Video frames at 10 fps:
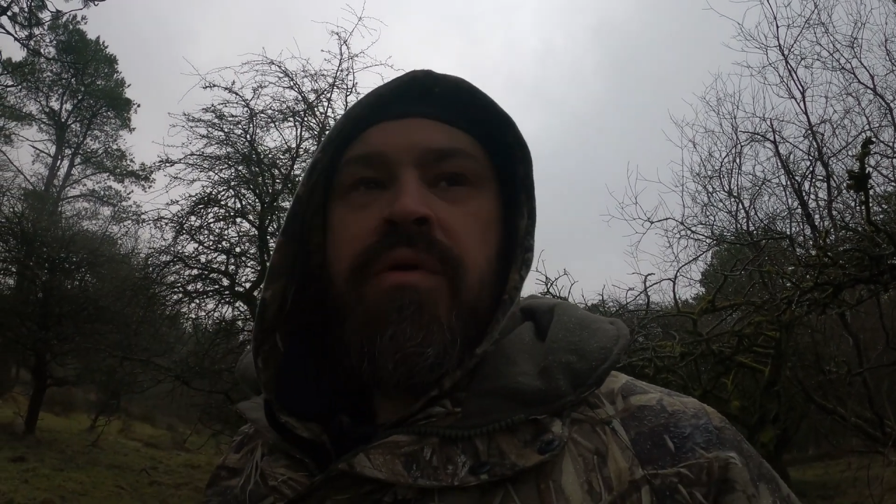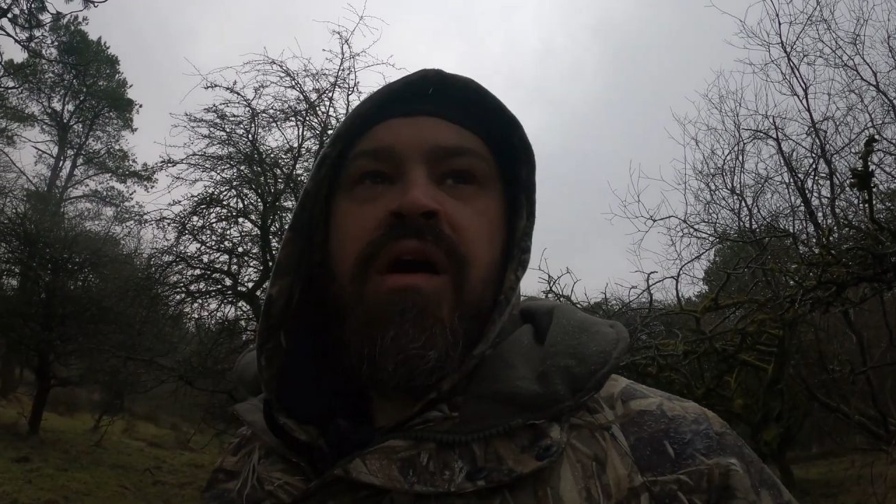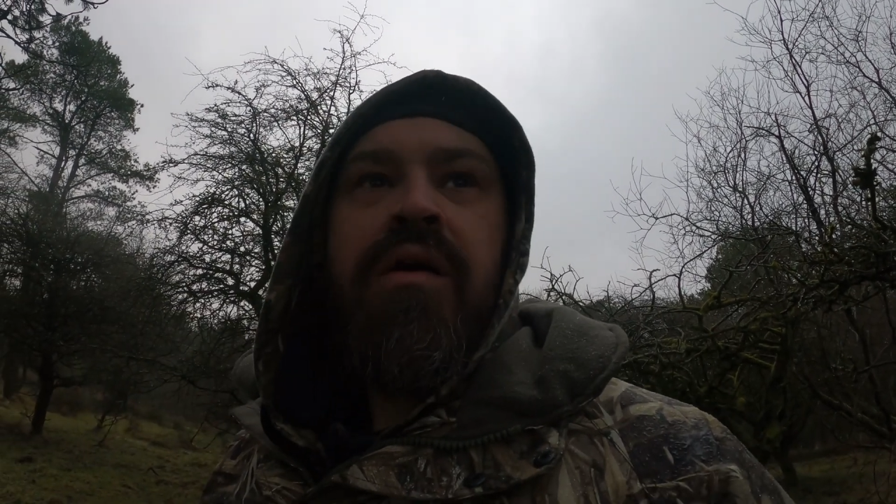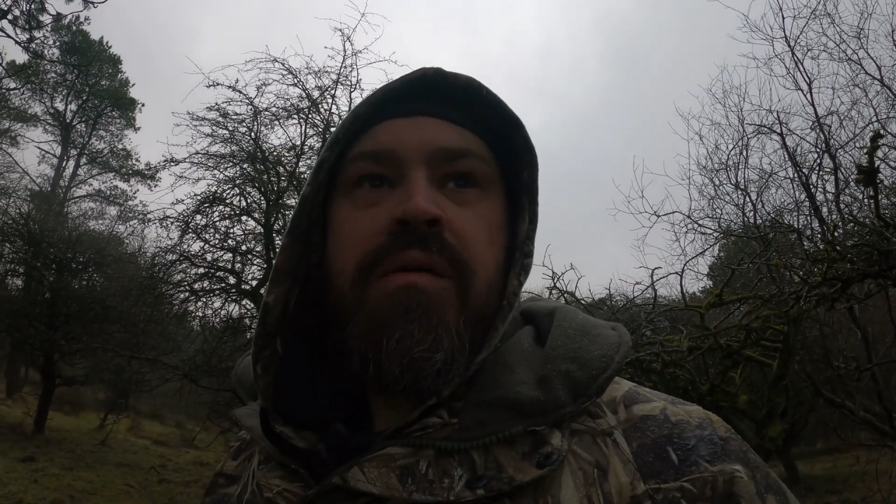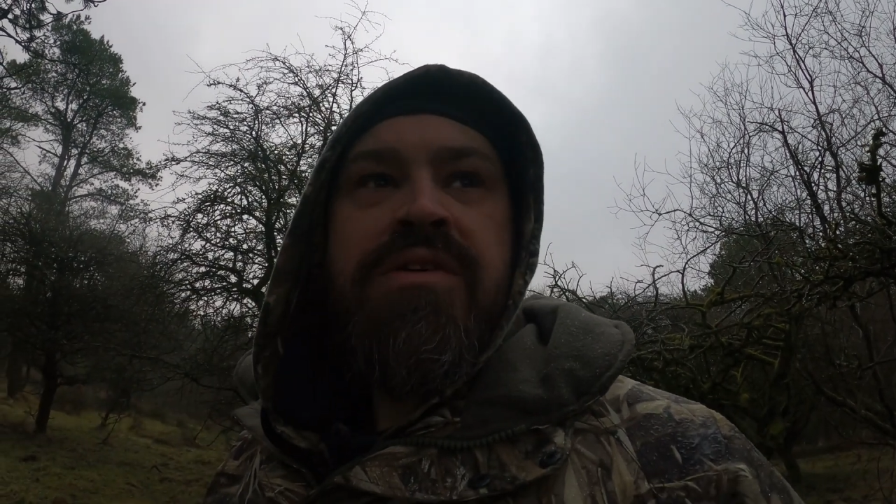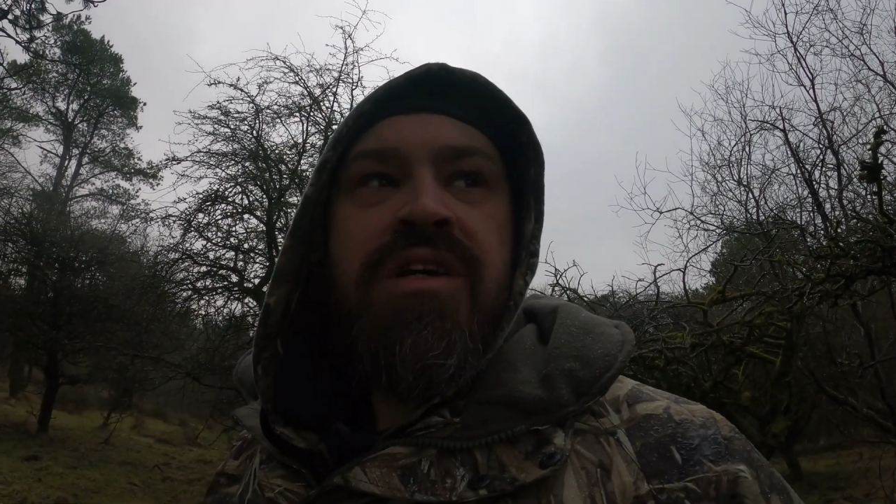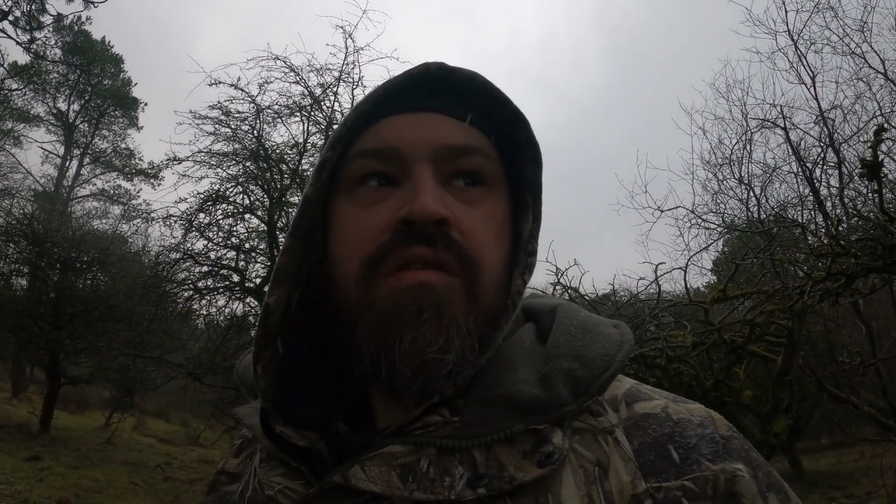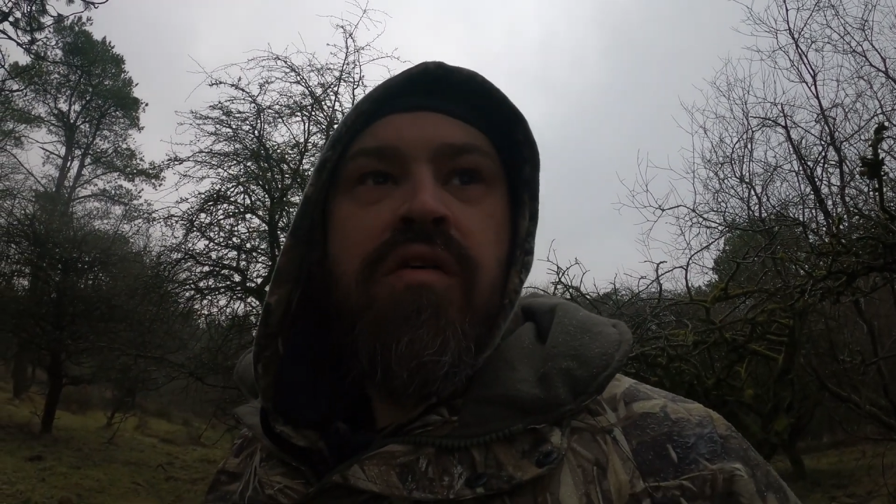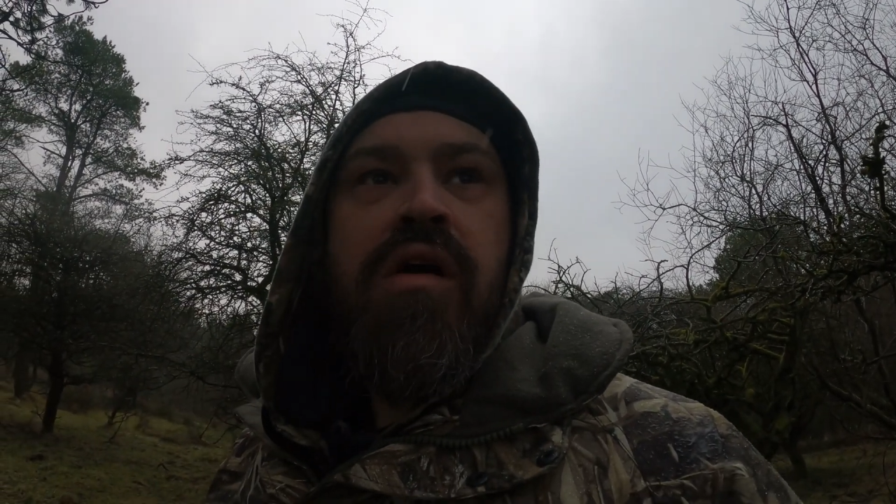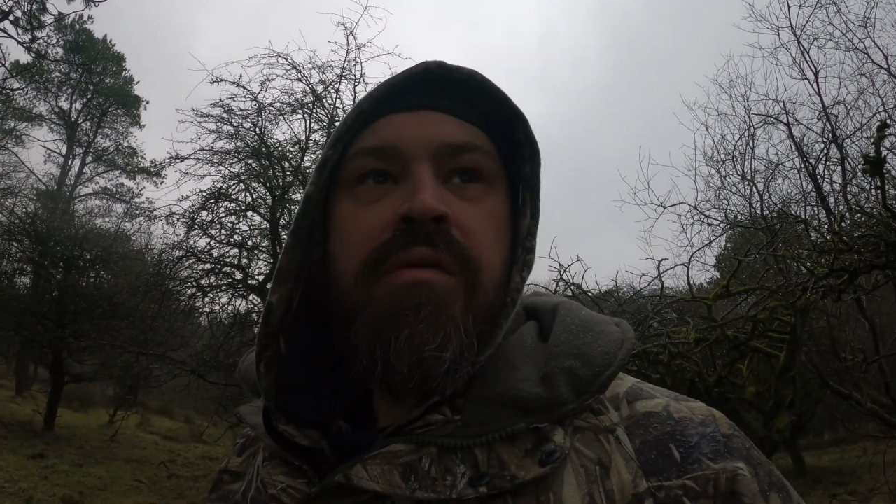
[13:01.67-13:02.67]
up now, get
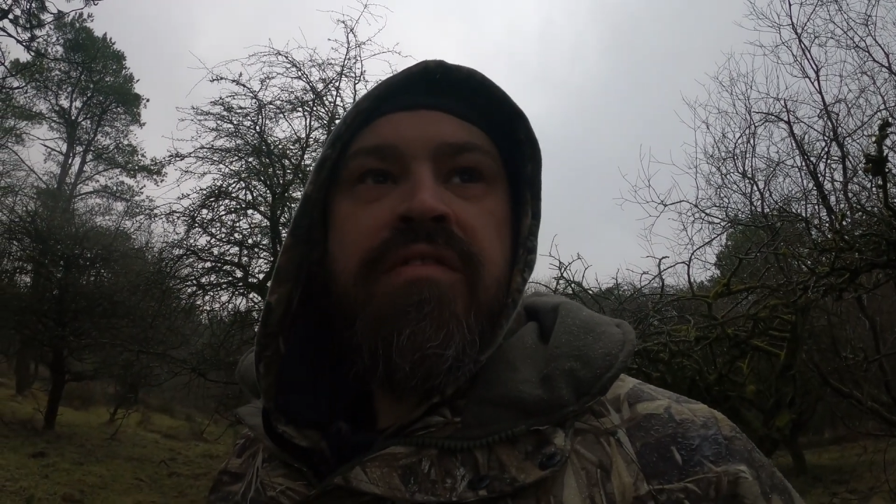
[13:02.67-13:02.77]
myself home,